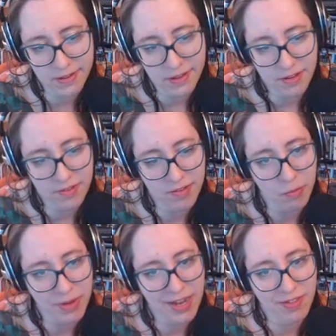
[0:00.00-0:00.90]
So
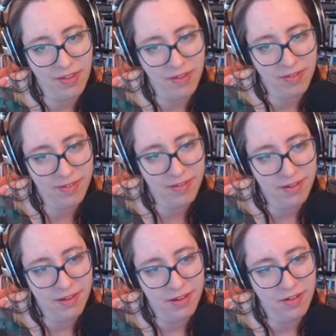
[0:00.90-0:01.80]
we get this
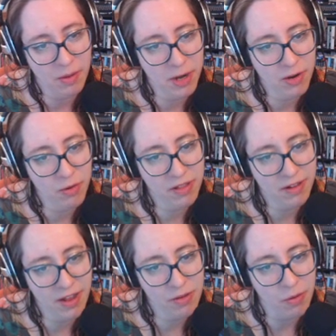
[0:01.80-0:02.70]
dominant
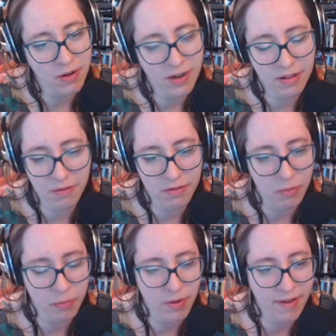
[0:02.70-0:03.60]
ninth chord, and it's
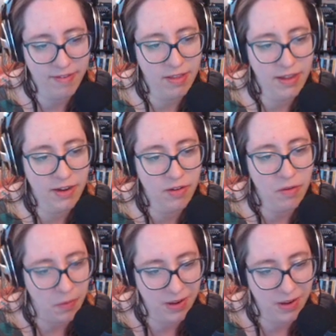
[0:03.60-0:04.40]
surprisingly in tune.